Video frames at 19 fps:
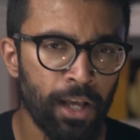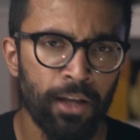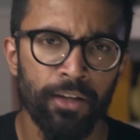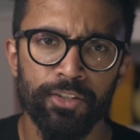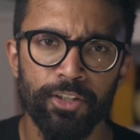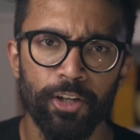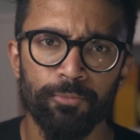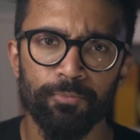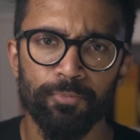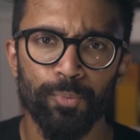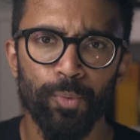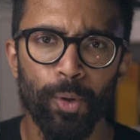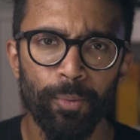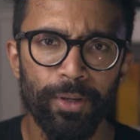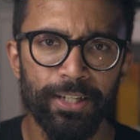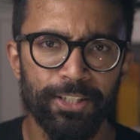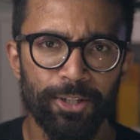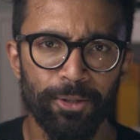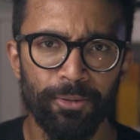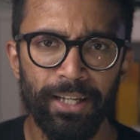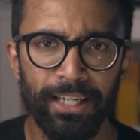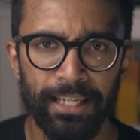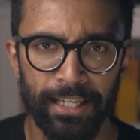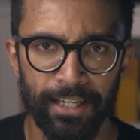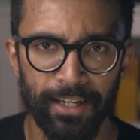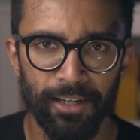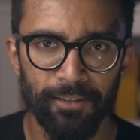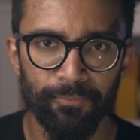So what we're doing
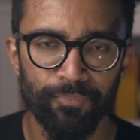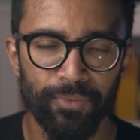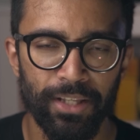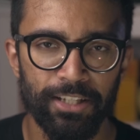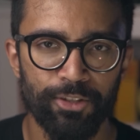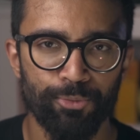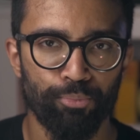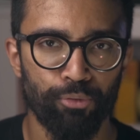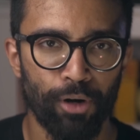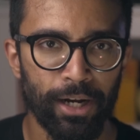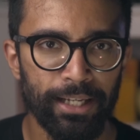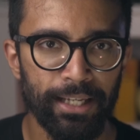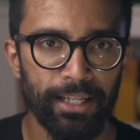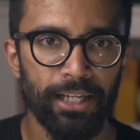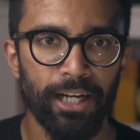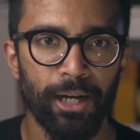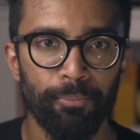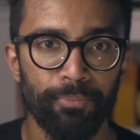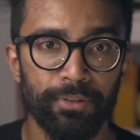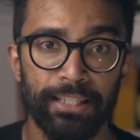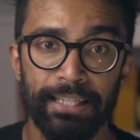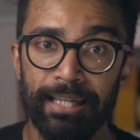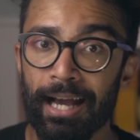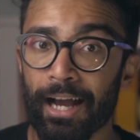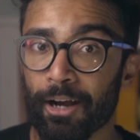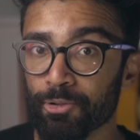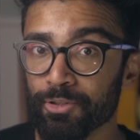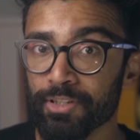here is breaking up the
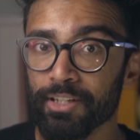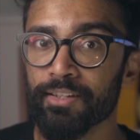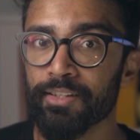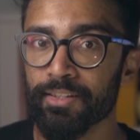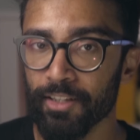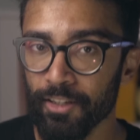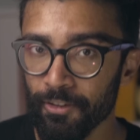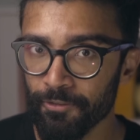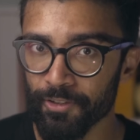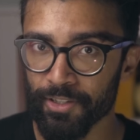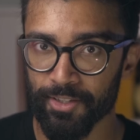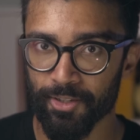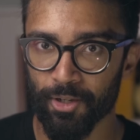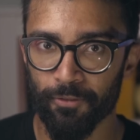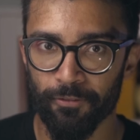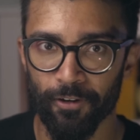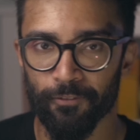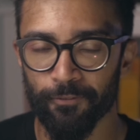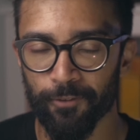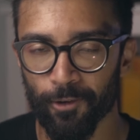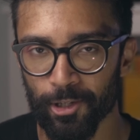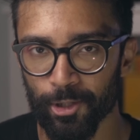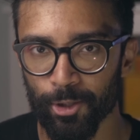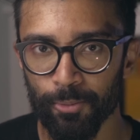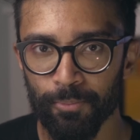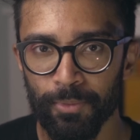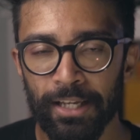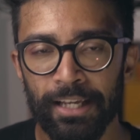outer surface of our
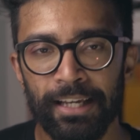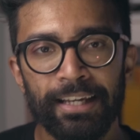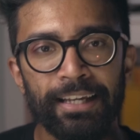volume